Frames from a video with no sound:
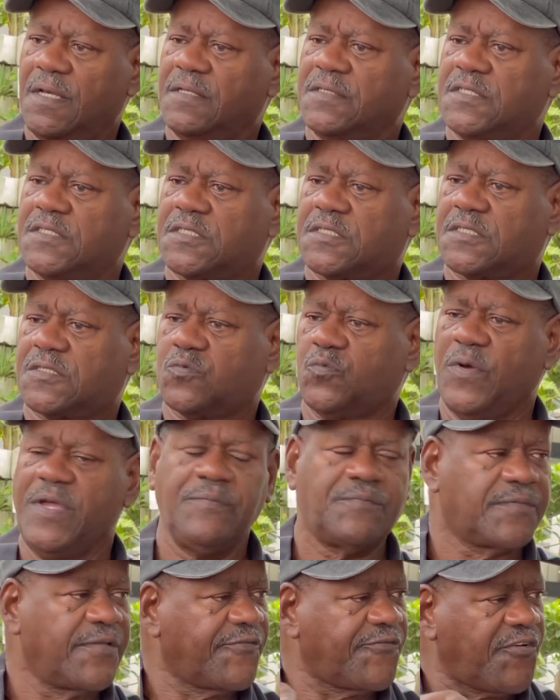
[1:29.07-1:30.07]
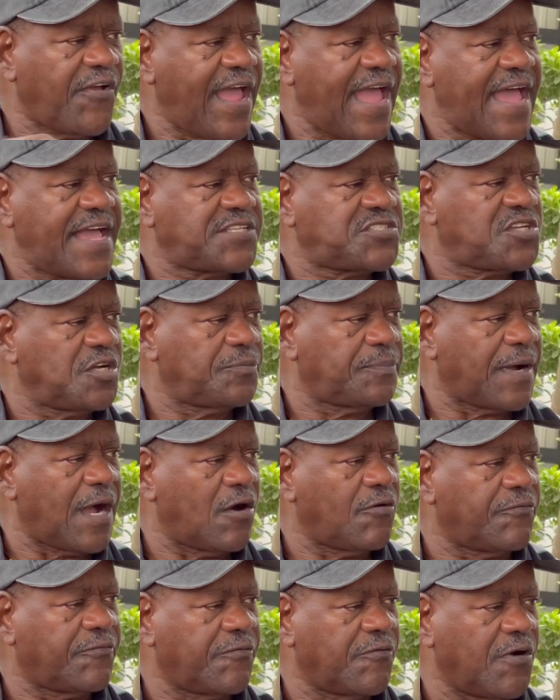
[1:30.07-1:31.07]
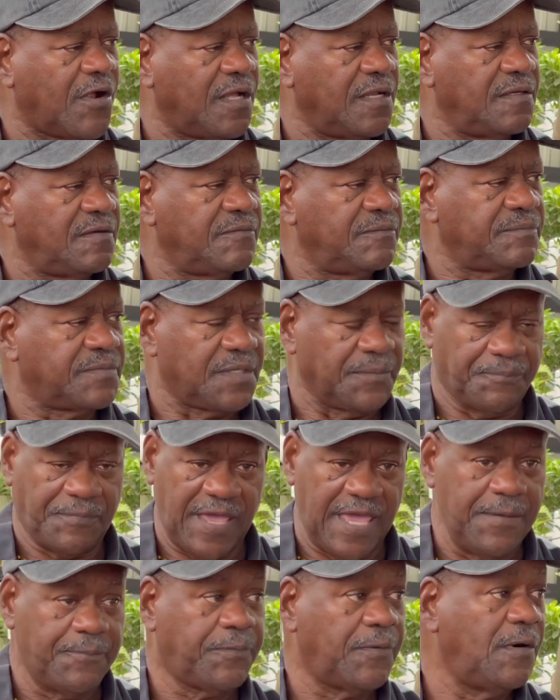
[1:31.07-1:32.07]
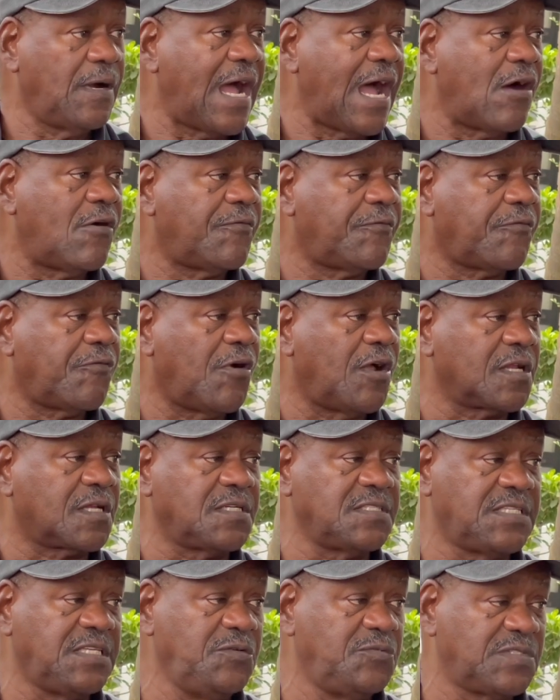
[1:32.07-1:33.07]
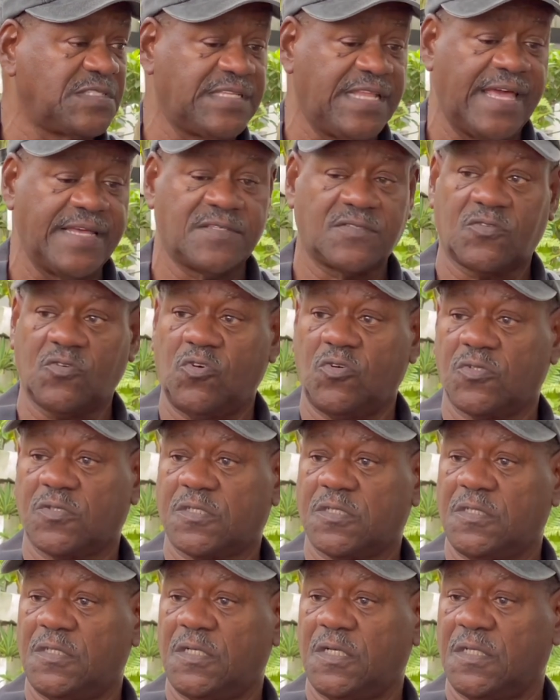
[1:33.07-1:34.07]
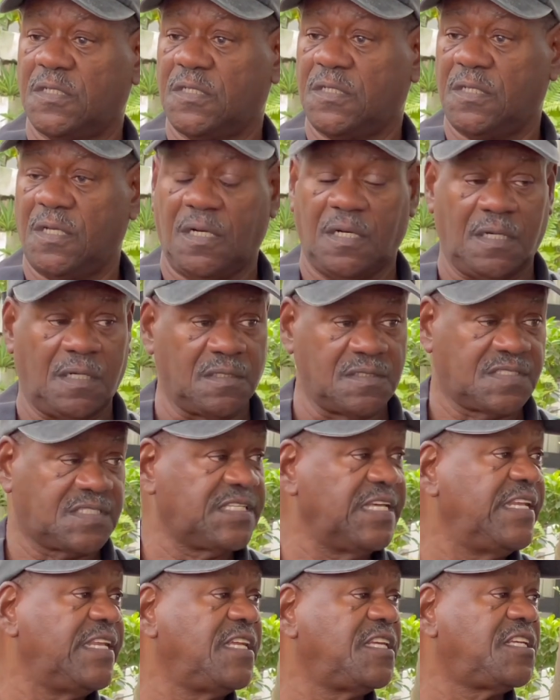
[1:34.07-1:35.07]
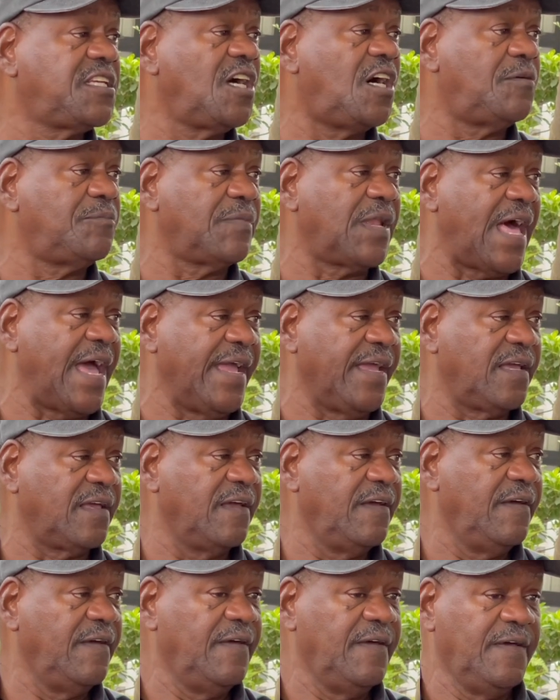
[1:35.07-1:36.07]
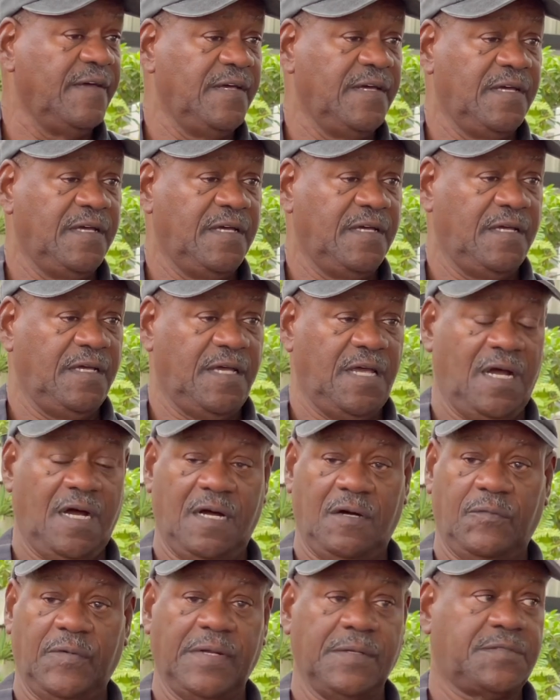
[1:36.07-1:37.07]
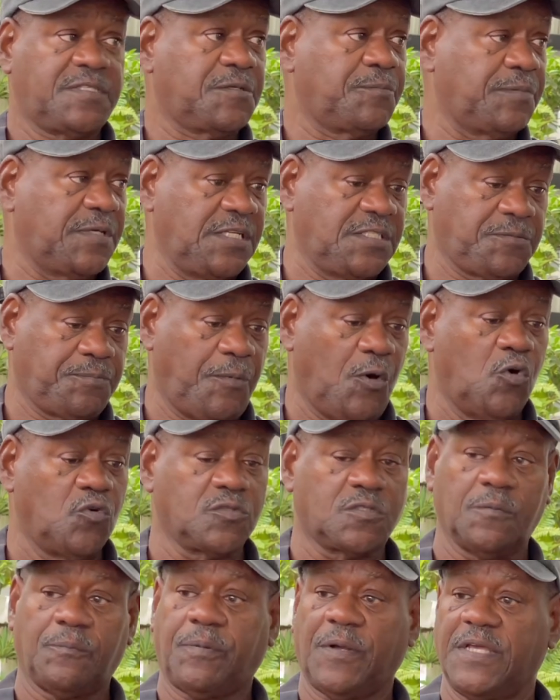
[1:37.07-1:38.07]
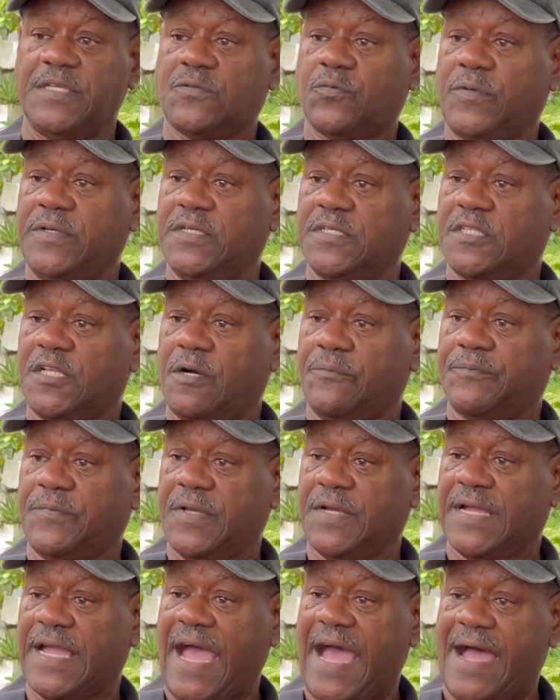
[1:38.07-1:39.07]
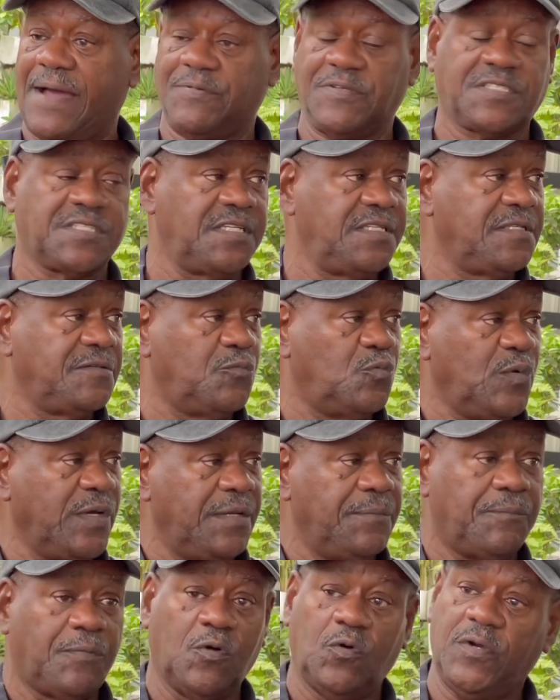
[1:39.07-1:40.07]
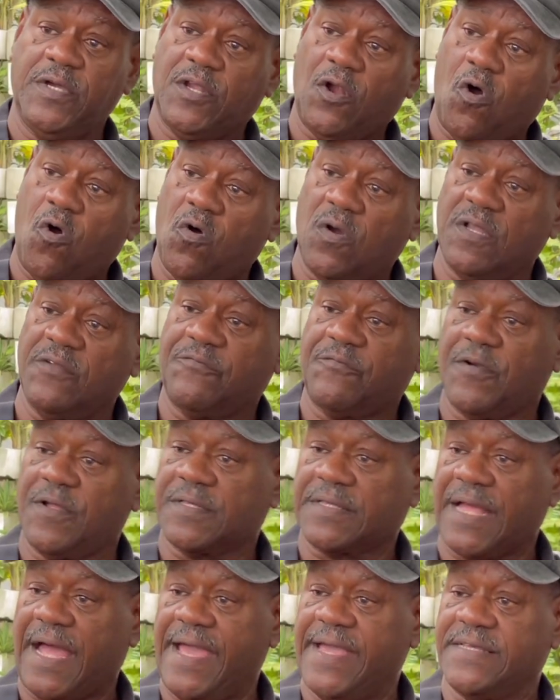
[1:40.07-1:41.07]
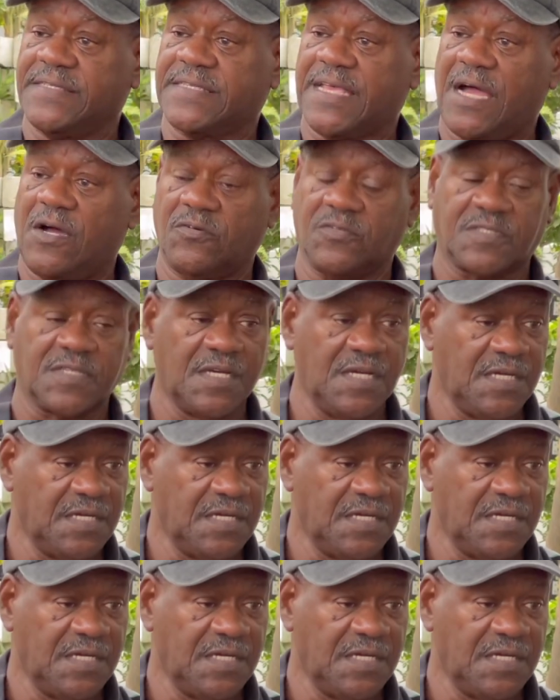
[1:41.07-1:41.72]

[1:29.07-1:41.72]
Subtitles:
sweep the trash up out front, the paper out front, because he was next door to a city dump light, a disposal place where you dump your garbage and the wind blew it all in front of the ice house.